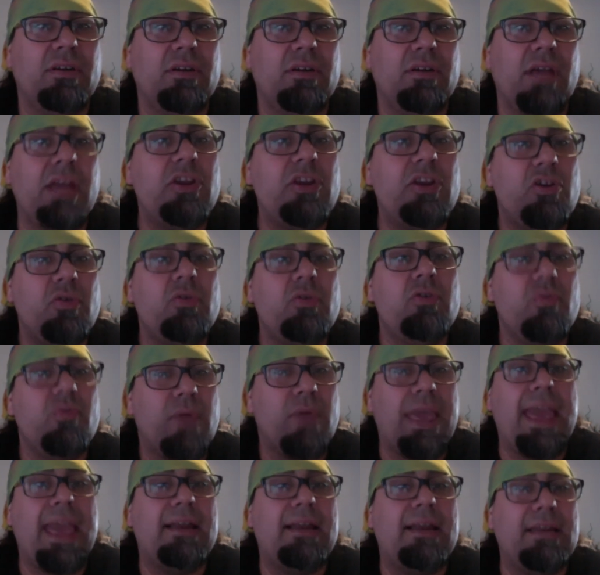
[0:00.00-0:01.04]
You
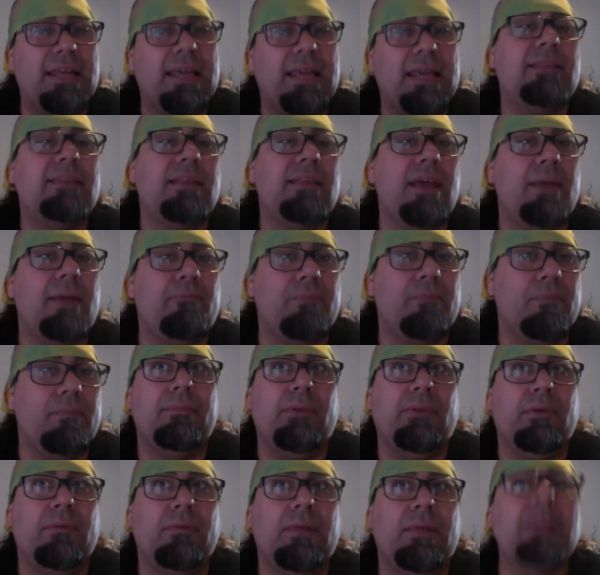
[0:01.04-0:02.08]
can't get them.
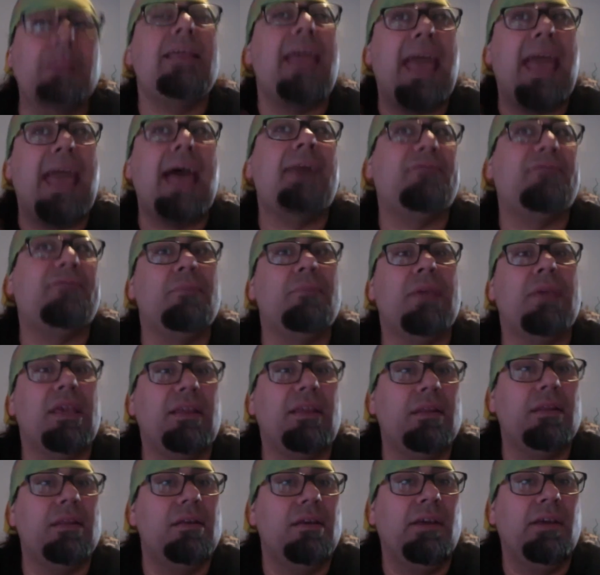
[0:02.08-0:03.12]
They have to be
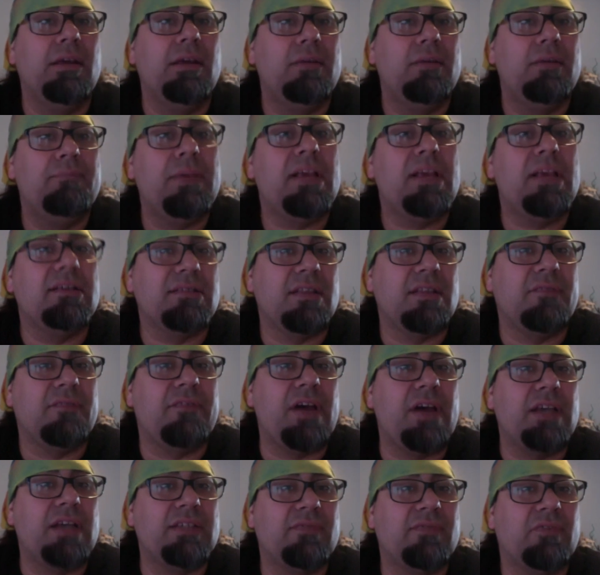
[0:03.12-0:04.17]
because of the
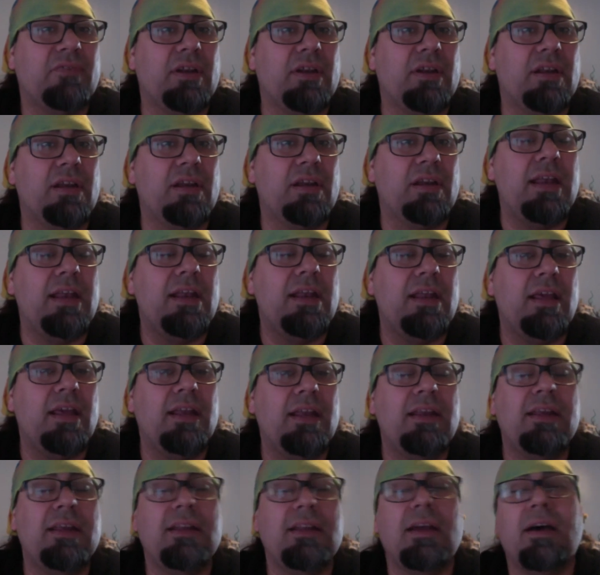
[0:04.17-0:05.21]
phosphorant, and
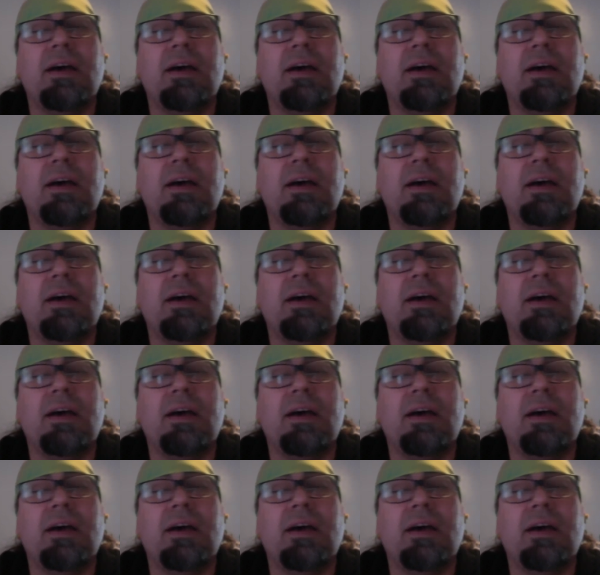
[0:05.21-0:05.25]
it